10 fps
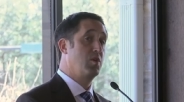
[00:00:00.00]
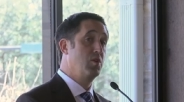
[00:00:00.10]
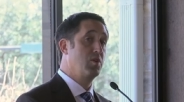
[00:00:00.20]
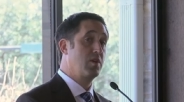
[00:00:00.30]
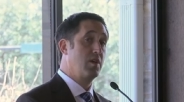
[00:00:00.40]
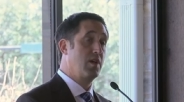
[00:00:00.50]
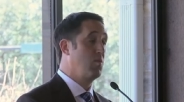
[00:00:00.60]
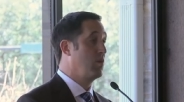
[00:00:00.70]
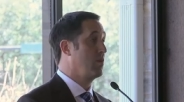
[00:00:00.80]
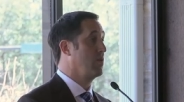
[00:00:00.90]
look at
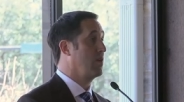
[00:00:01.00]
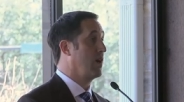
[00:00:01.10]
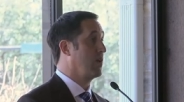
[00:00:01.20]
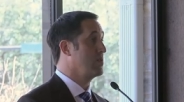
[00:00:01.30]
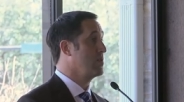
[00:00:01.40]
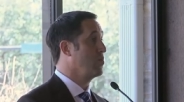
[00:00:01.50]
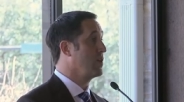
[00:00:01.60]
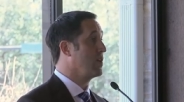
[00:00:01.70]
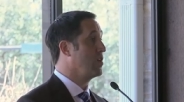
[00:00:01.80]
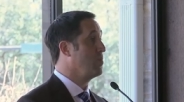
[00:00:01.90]
what are the dollars that we
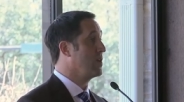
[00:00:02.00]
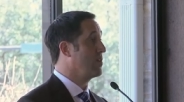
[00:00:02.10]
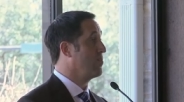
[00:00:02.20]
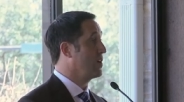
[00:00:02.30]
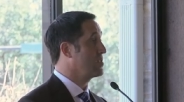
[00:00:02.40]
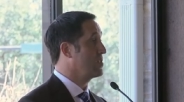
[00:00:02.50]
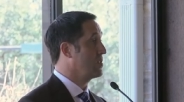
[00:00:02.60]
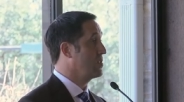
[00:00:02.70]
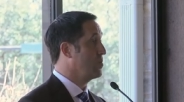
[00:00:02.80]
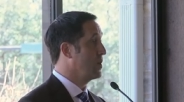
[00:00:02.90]
need to be
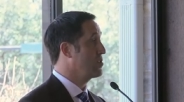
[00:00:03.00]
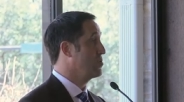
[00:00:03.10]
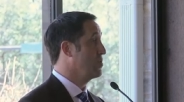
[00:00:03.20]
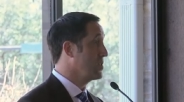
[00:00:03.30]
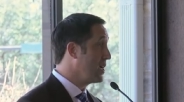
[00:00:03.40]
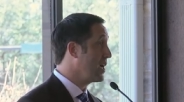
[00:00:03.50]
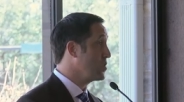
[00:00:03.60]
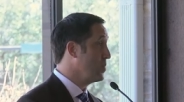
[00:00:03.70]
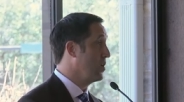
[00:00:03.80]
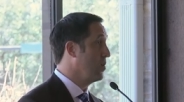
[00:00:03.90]
investing to make sure the
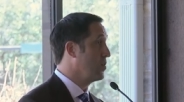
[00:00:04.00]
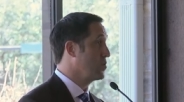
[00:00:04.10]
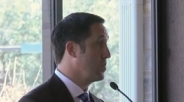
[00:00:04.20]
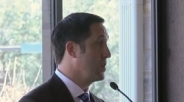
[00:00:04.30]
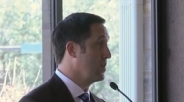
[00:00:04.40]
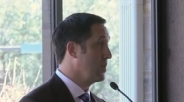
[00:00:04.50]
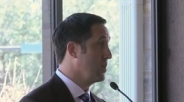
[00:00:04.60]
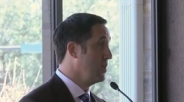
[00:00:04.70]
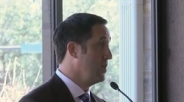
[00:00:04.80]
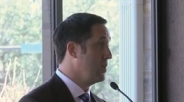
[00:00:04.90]
taxpayer ultimately
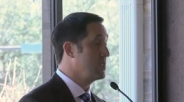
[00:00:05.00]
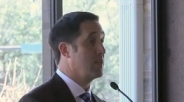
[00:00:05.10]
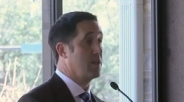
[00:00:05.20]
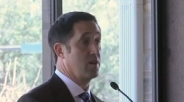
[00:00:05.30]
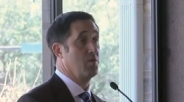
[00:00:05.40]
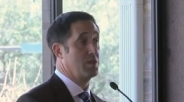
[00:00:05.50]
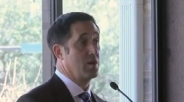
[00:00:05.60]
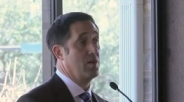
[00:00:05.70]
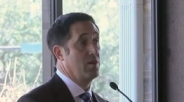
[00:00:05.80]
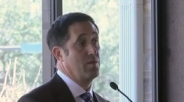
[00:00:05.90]
is getting a
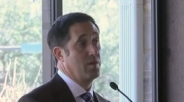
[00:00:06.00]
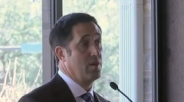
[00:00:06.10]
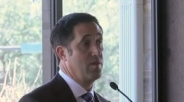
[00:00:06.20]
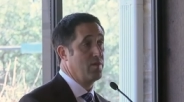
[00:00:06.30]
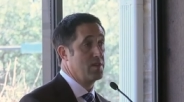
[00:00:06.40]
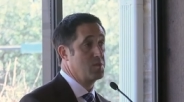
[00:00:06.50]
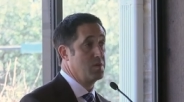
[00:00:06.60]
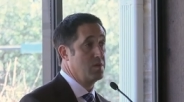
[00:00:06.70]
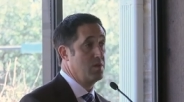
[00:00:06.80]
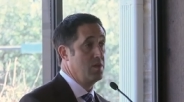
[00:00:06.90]
return on their
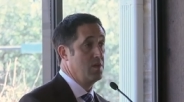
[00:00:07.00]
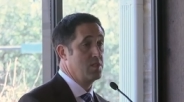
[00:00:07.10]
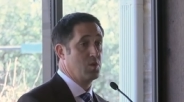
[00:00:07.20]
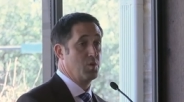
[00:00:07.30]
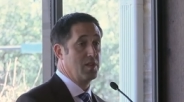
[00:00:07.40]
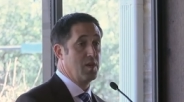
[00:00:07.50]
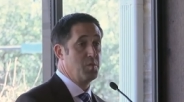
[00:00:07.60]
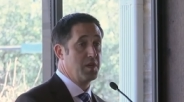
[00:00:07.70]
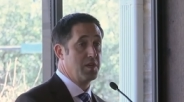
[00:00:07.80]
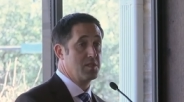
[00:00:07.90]
investment. So with that
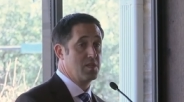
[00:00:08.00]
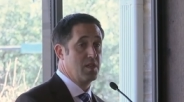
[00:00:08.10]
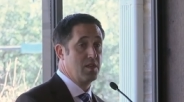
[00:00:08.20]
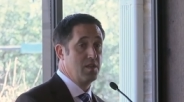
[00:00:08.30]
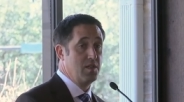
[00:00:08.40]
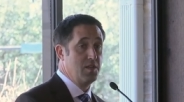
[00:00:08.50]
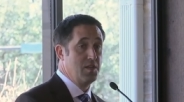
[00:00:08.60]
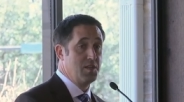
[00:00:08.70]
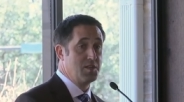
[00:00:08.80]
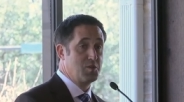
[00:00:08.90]
being said,
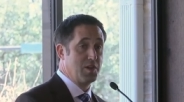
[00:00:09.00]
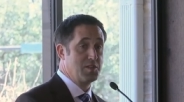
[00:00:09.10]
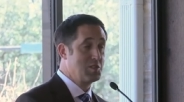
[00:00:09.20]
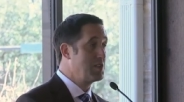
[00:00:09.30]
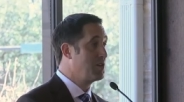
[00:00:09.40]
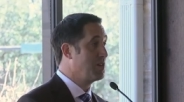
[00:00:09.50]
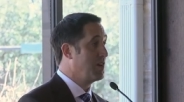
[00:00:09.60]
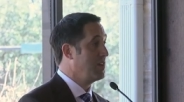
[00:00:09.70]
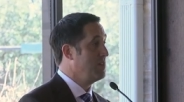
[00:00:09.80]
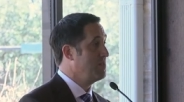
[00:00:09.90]
it's great to see you
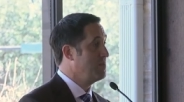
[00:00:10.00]
today.